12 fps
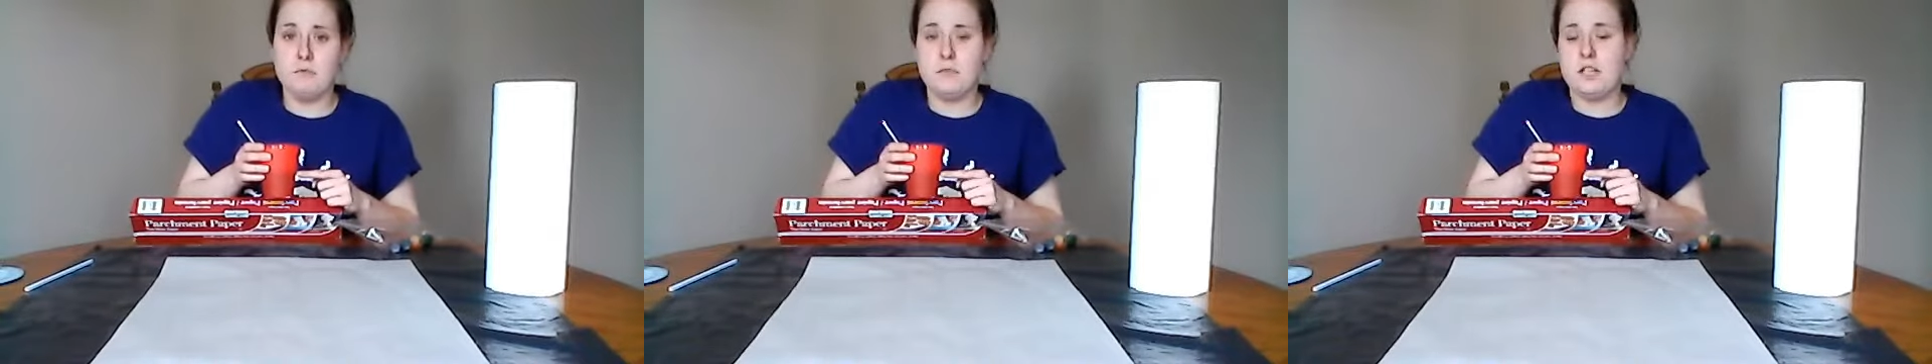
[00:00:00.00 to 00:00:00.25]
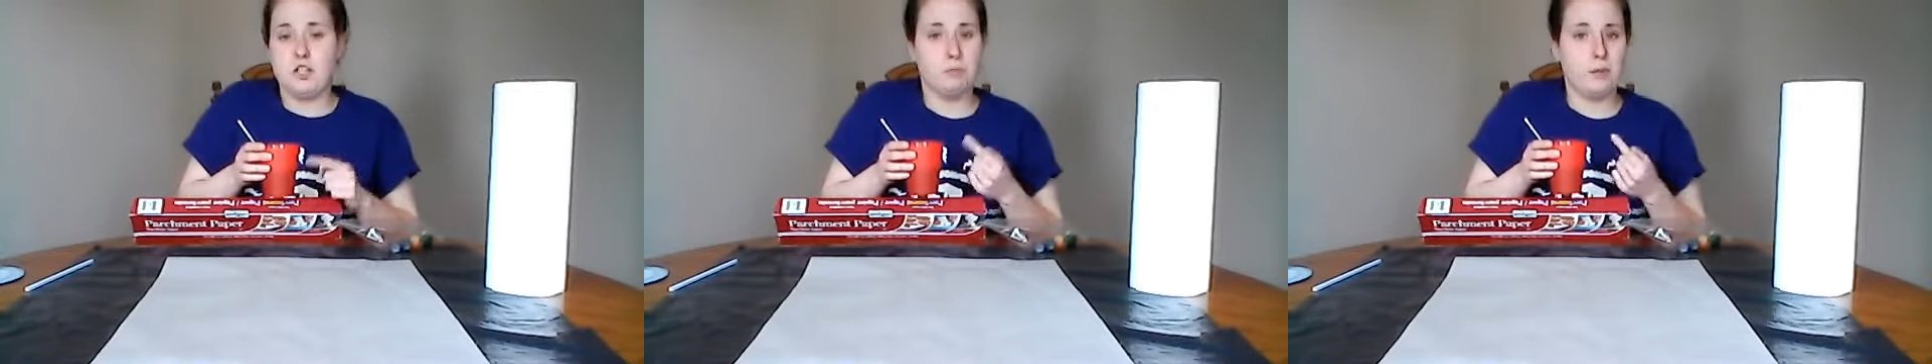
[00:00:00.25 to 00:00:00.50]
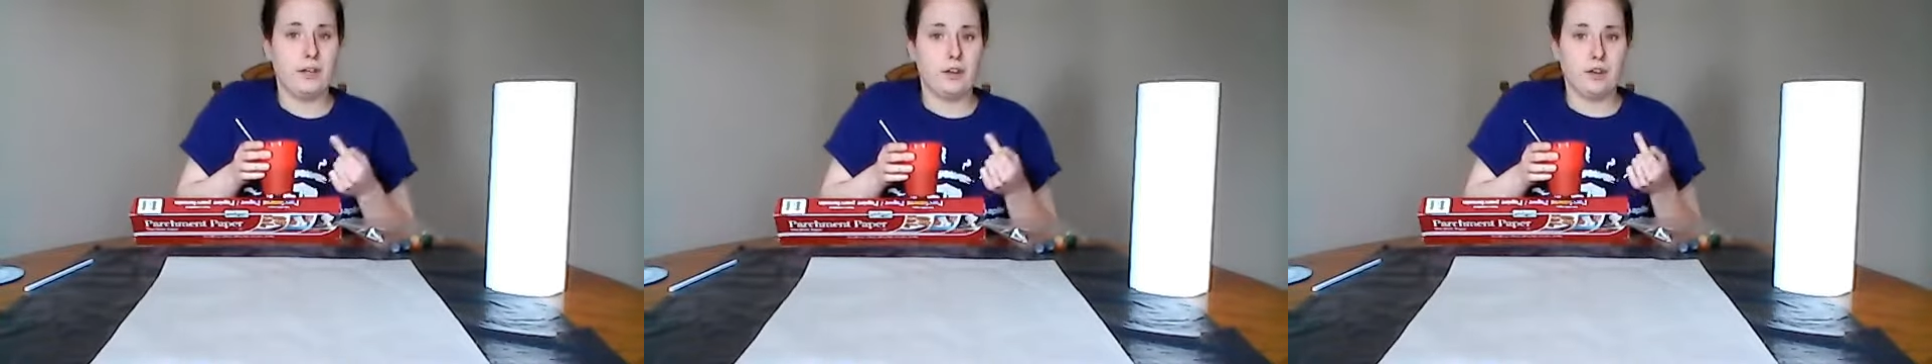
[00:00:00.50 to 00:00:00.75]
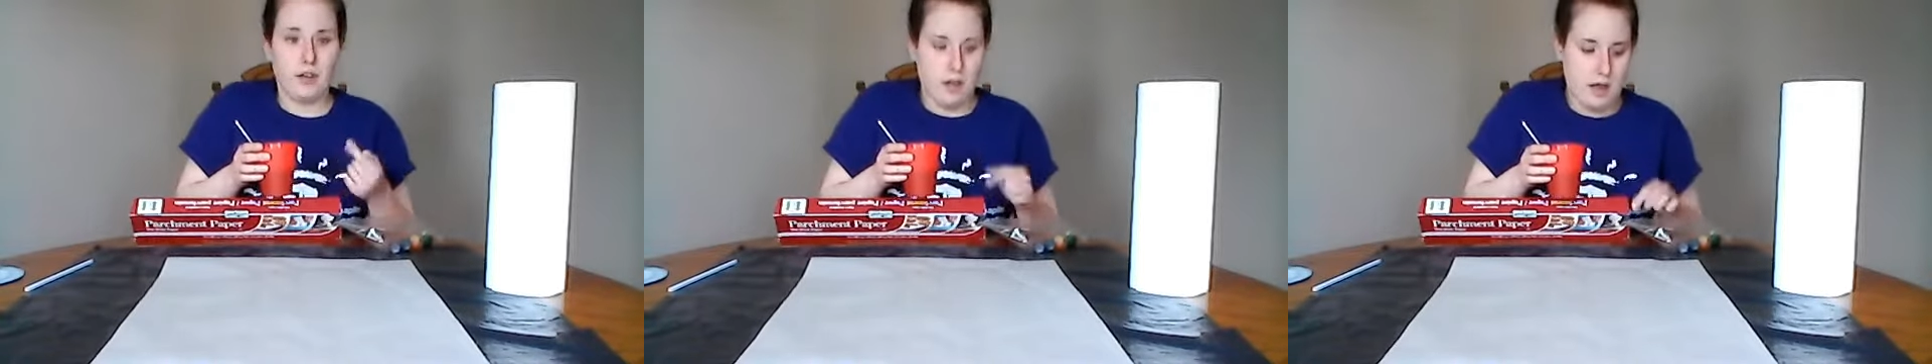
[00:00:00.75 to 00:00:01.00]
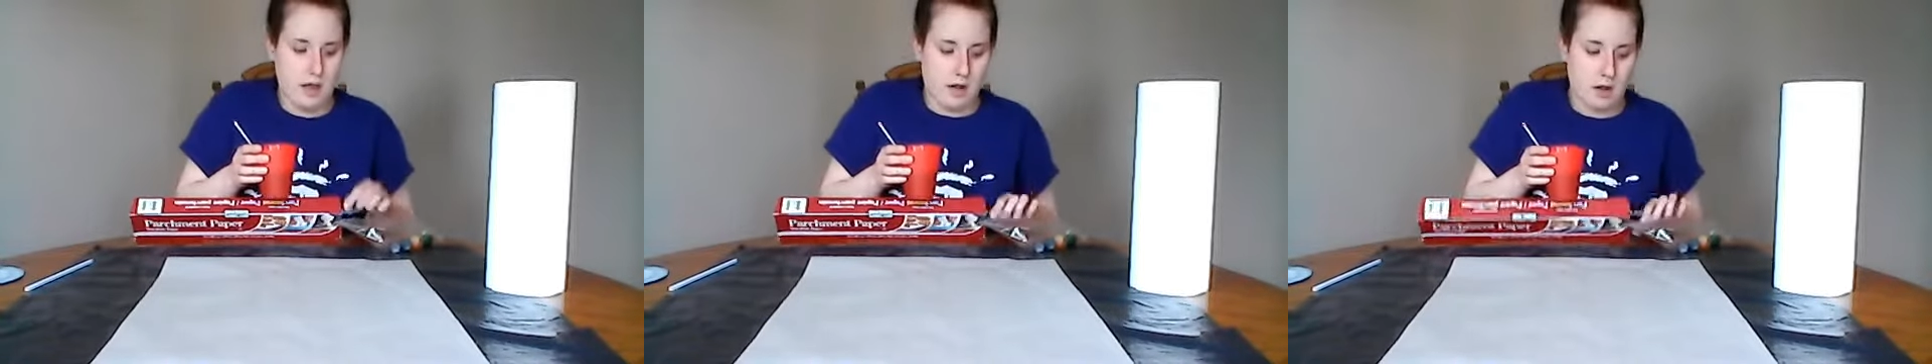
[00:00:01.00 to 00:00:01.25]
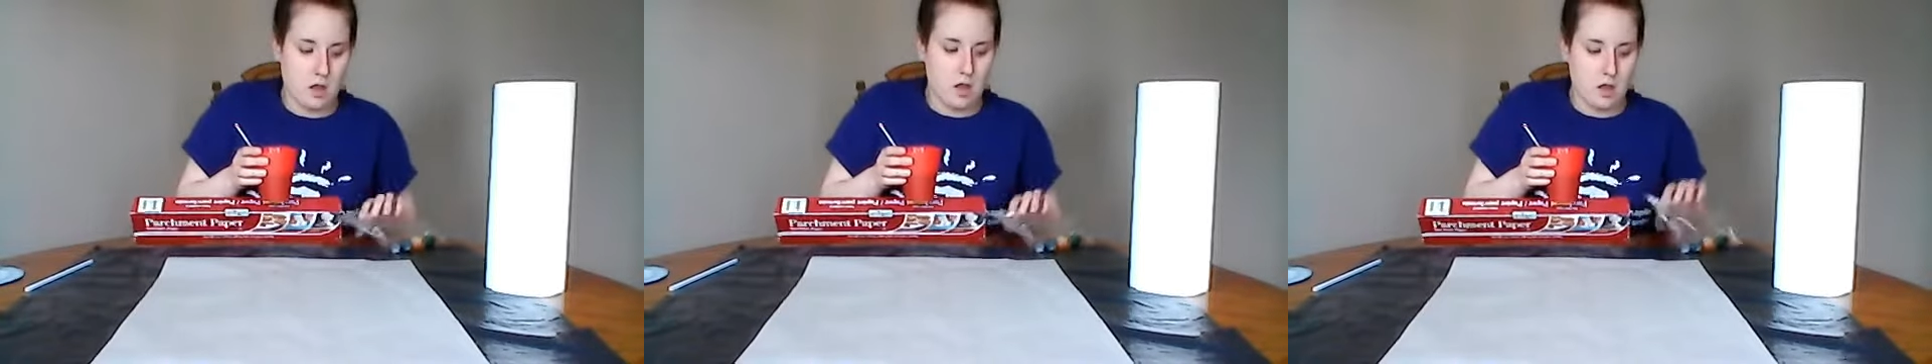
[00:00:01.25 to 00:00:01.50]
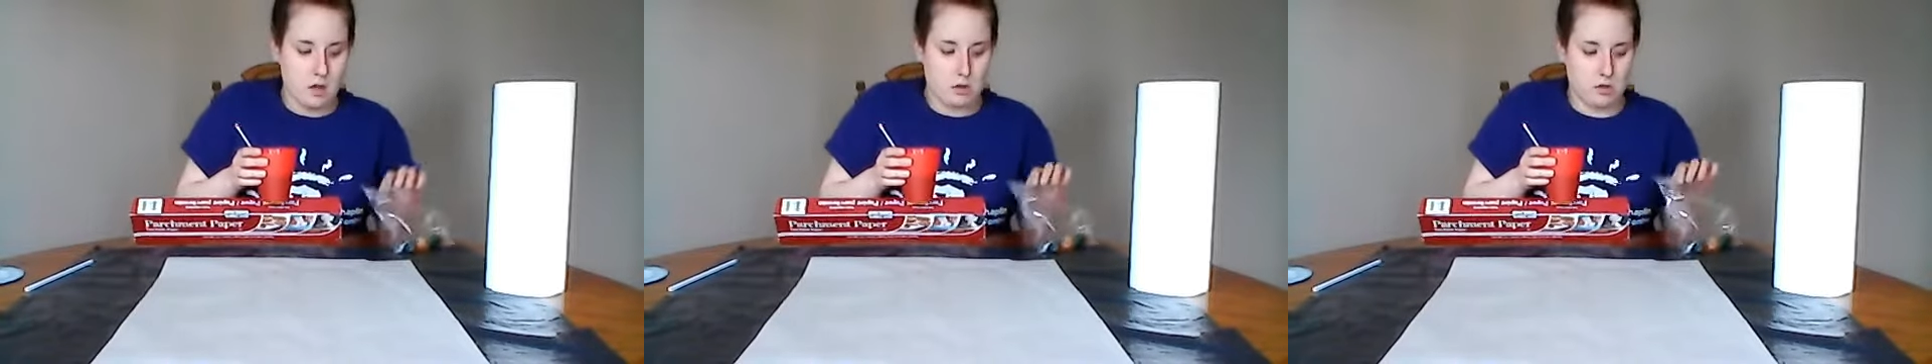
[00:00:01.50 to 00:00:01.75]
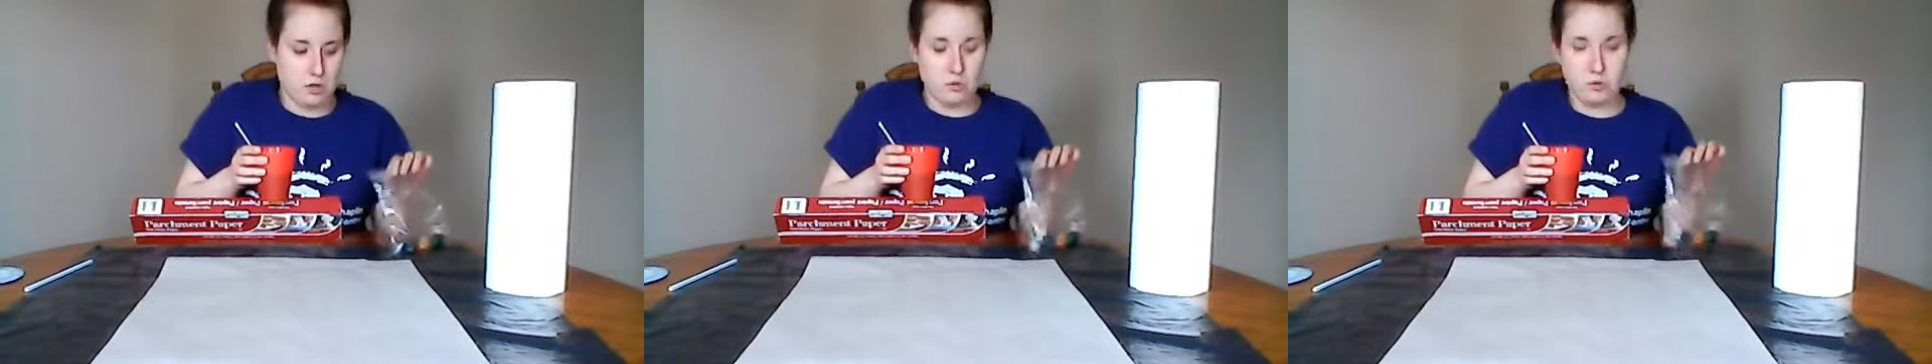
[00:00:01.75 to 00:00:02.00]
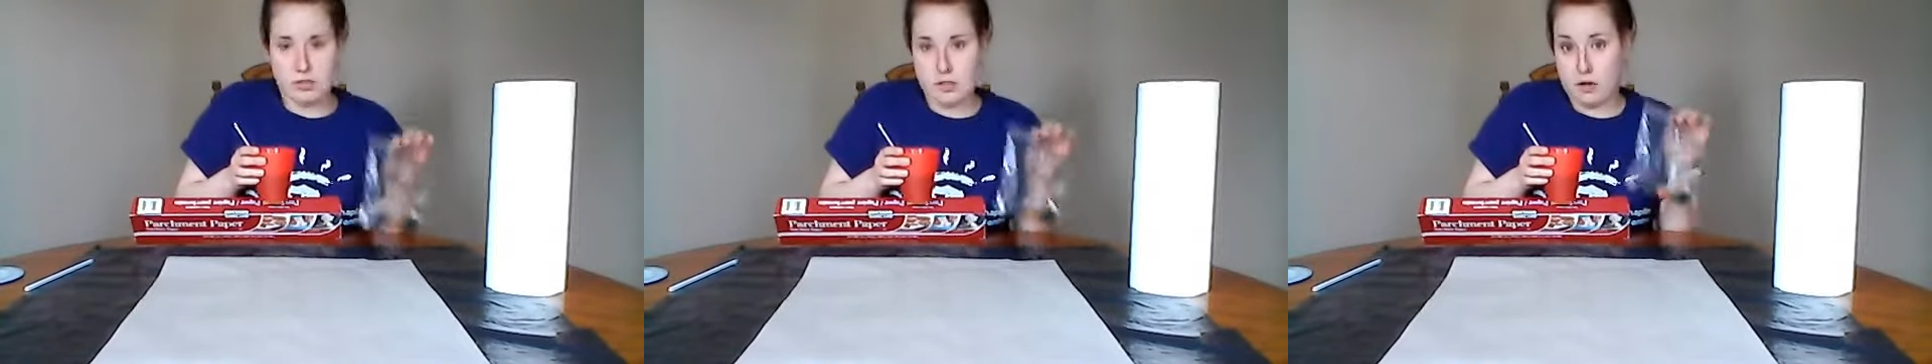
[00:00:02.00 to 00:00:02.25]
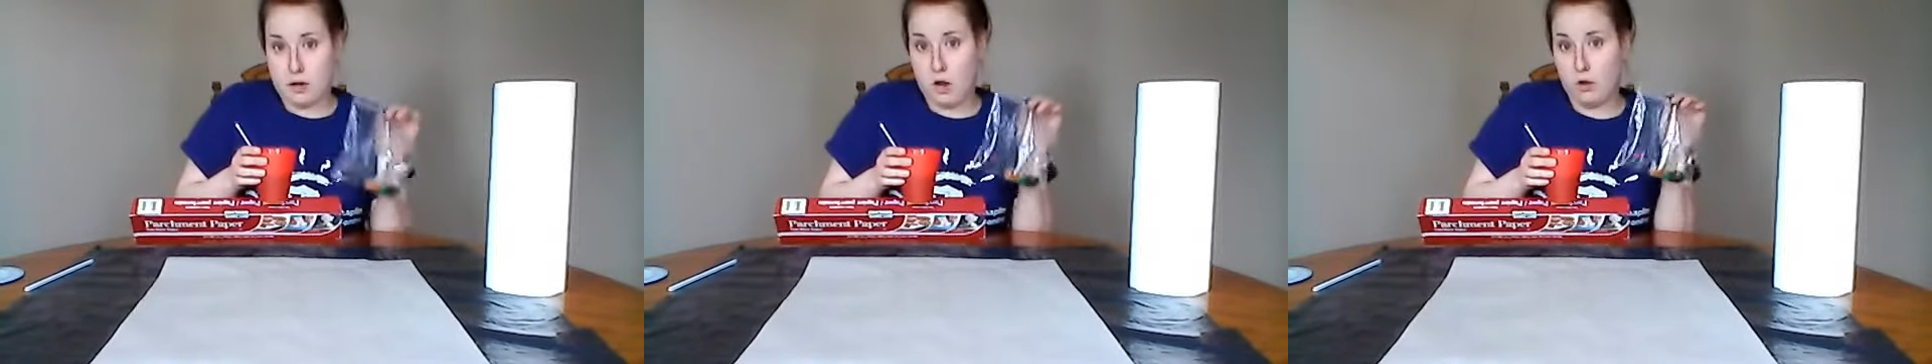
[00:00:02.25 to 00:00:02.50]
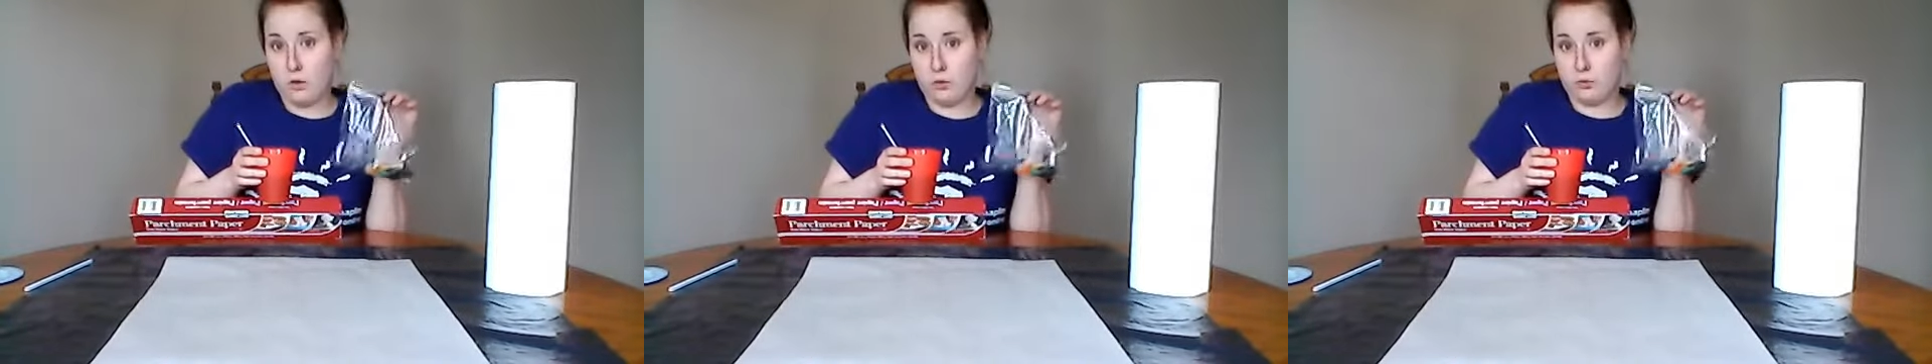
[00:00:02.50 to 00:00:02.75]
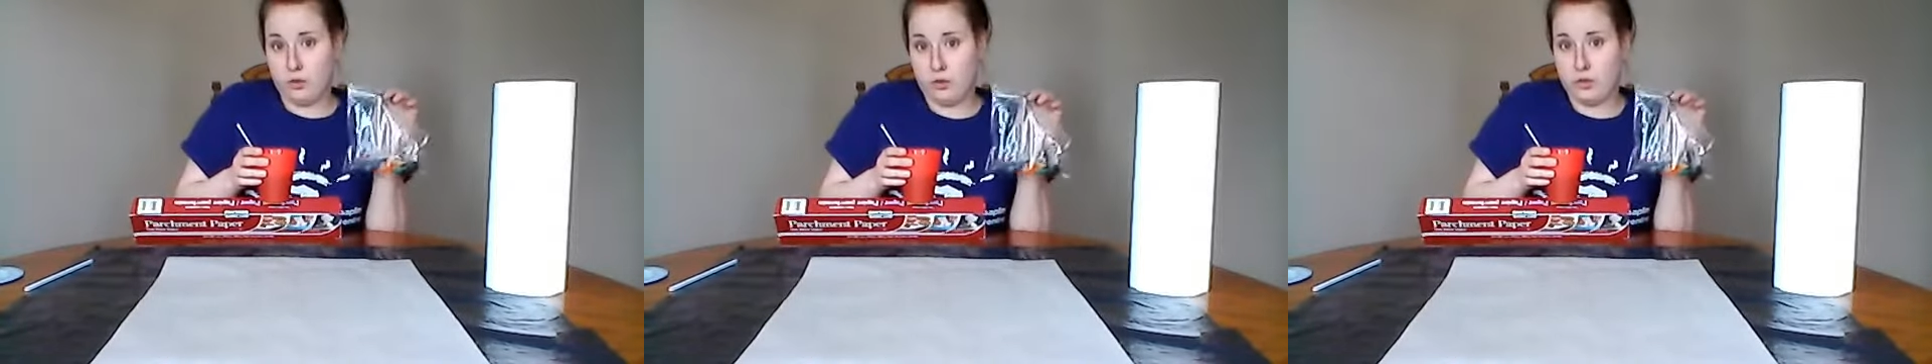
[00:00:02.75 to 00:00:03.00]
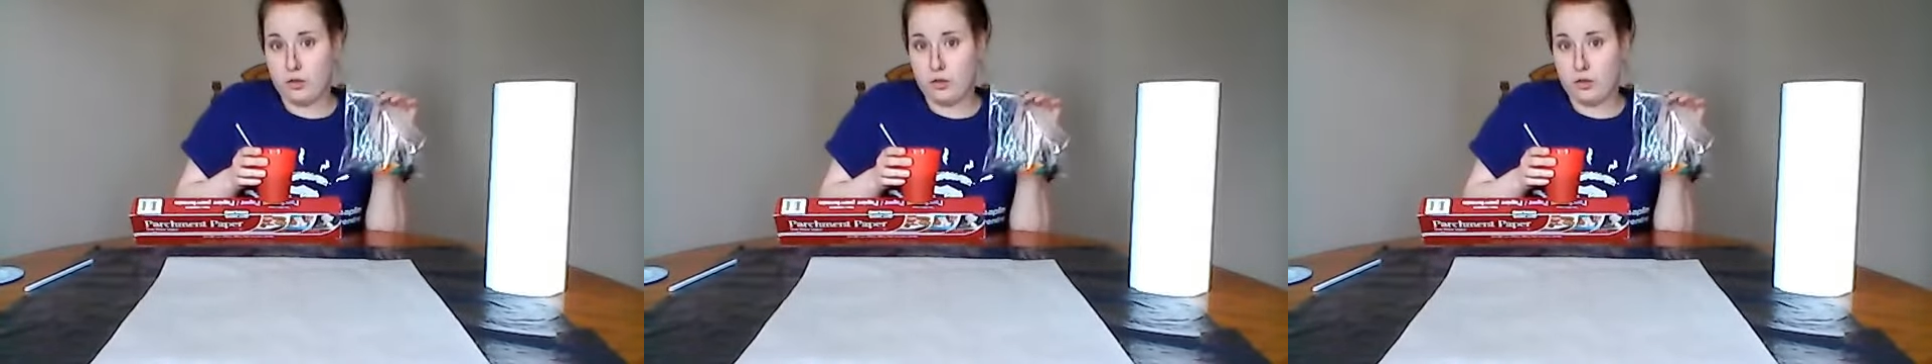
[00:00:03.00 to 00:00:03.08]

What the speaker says: Each player can use their own